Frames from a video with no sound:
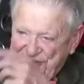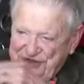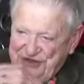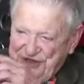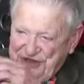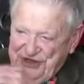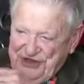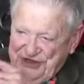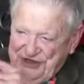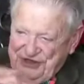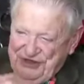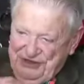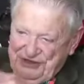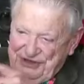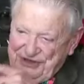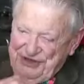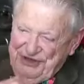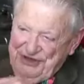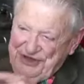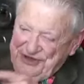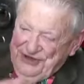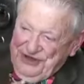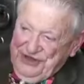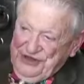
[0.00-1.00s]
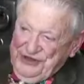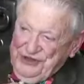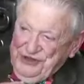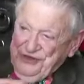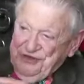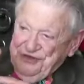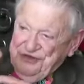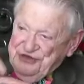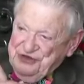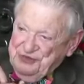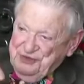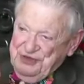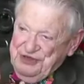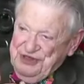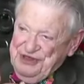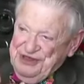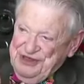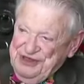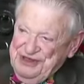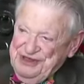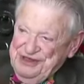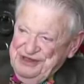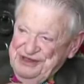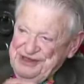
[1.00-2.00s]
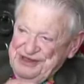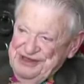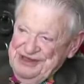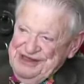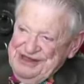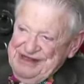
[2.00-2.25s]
ticked, and they knew the speed,